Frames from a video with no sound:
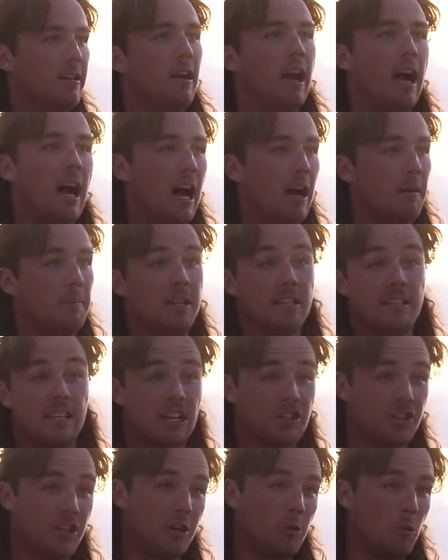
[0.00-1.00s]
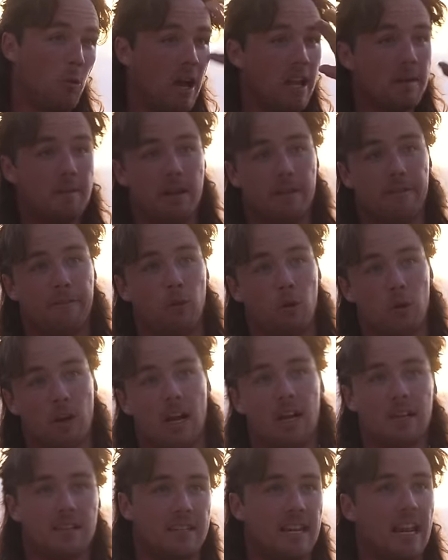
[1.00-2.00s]
um, it's actually a way better
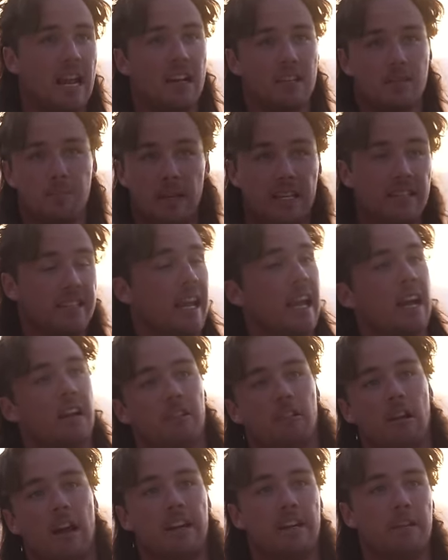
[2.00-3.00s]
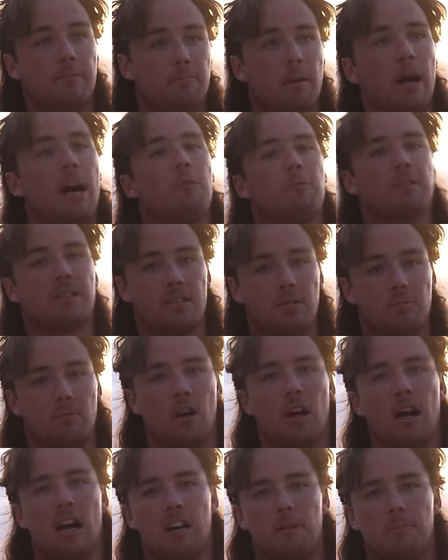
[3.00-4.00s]
forecast now. It's been downgraded, but we're still
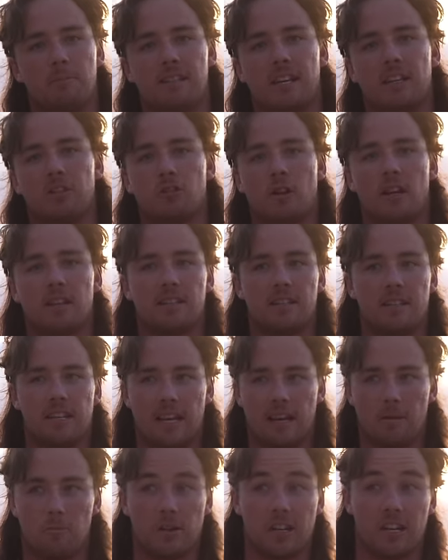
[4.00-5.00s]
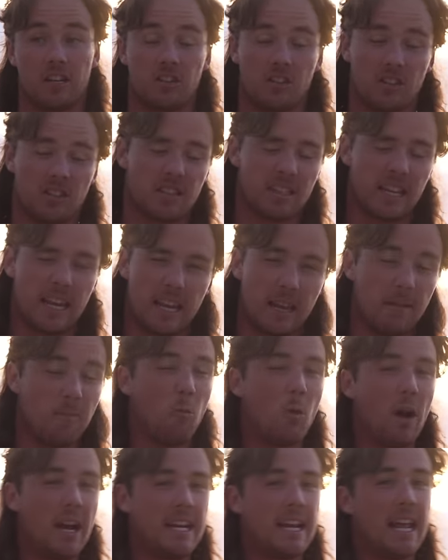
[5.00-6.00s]
not 100% trusting it, and we're going to just see
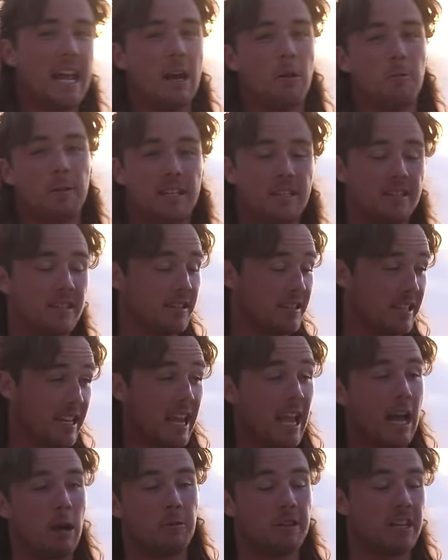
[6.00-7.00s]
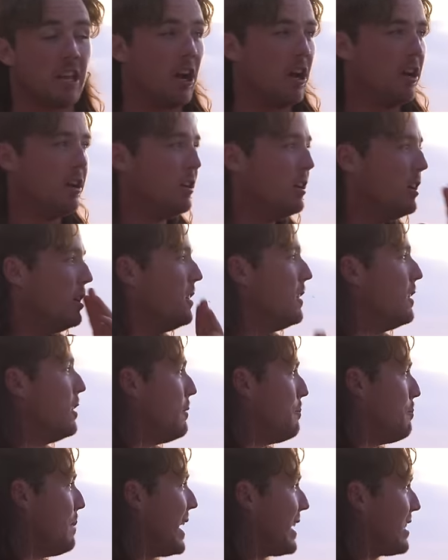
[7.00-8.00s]
and wait how we see how we go.
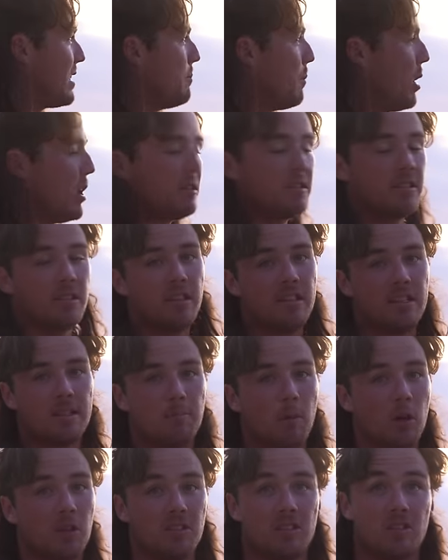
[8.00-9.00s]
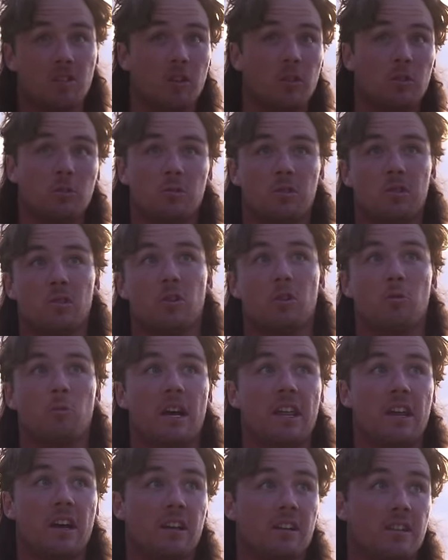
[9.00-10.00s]
Make the most of this monsoonal sort of
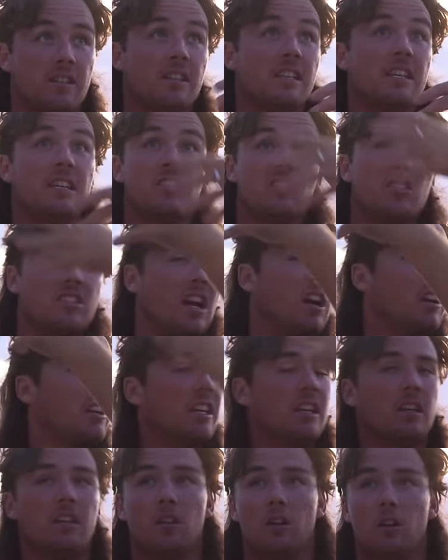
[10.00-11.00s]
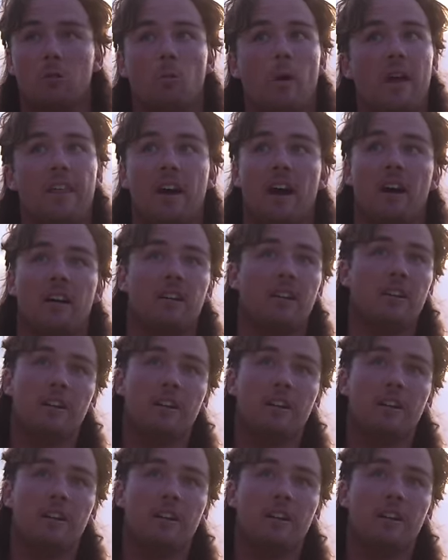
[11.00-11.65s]
weather because it is sucking a lot of weather